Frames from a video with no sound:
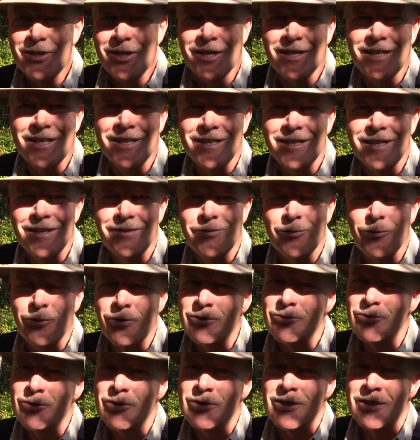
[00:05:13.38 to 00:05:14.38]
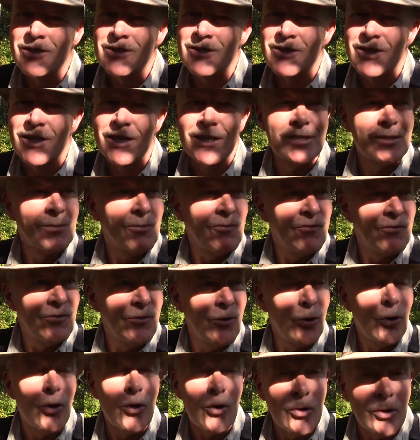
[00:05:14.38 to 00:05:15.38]
it. If you're interested in seeing some
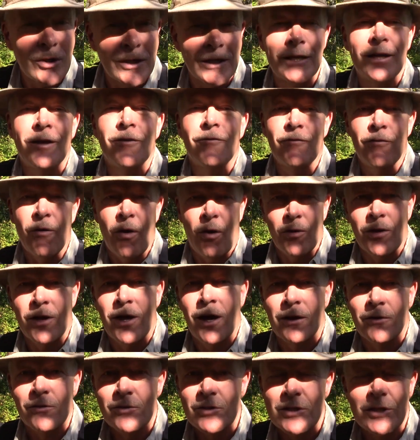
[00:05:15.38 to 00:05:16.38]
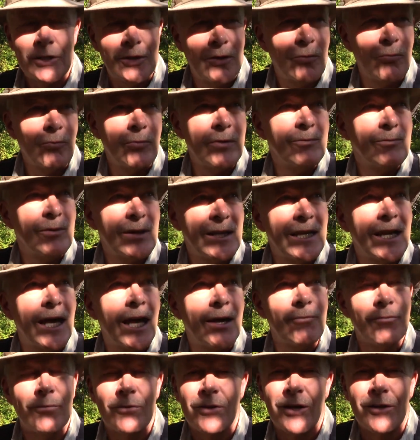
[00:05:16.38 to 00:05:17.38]
early fall colors, you know, we really
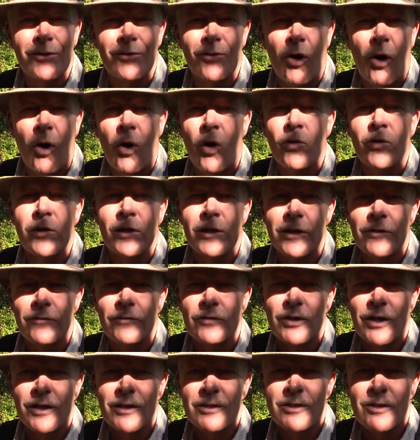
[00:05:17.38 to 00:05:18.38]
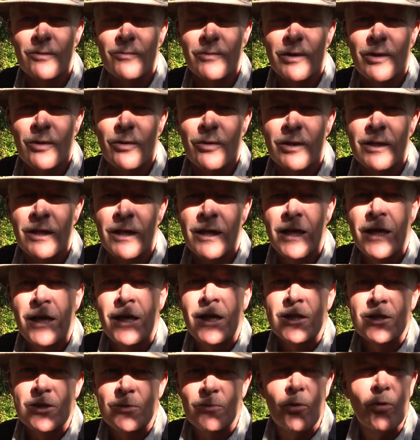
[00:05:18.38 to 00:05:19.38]
haven't done all the leaf change that we could.
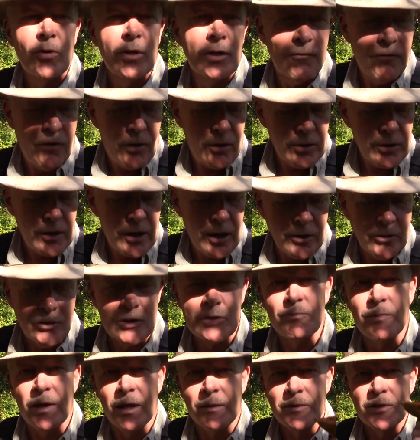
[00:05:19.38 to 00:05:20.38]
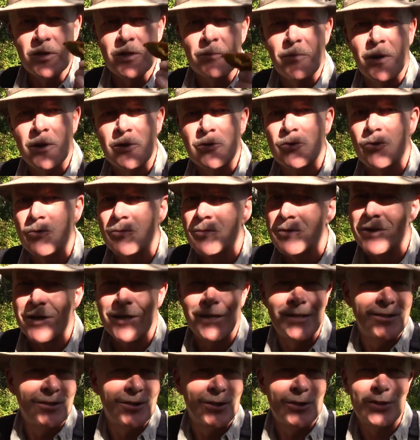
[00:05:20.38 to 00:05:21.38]
Some early fall colors, maybe some mushrooms,
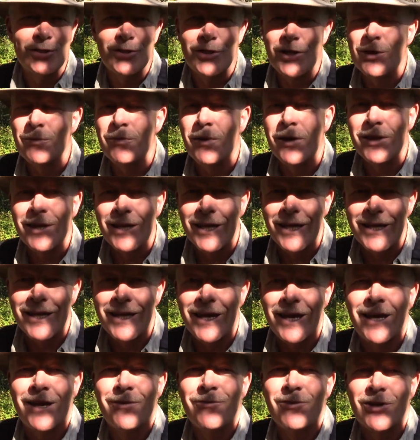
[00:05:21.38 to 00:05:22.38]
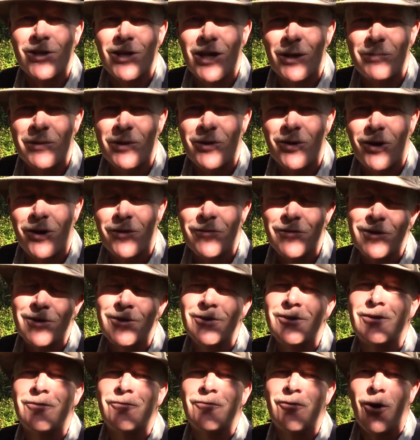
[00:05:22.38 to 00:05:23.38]
and just sitting by the lake, having a cup of coffee,
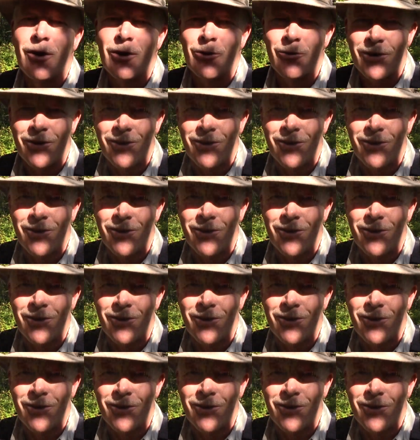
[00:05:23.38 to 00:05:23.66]
then follow